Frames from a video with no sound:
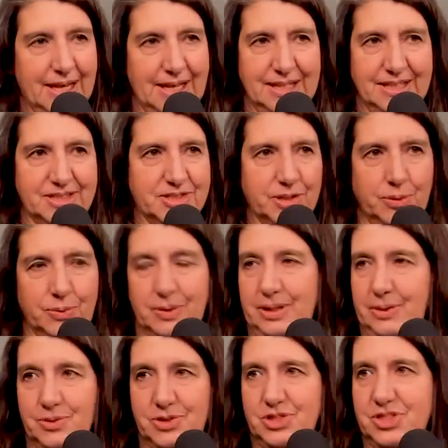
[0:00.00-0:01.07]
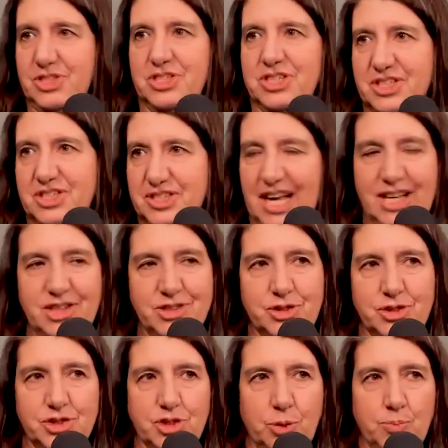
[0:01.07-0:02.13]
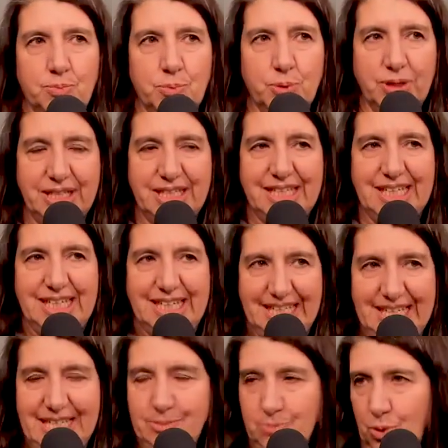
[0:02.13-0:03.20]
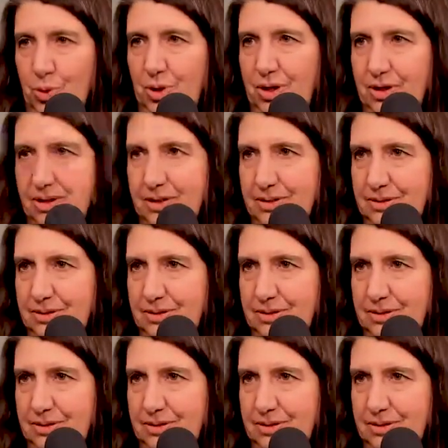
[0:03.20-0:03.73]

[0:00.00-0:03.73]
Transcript: And so it was just a disaster. So putting any more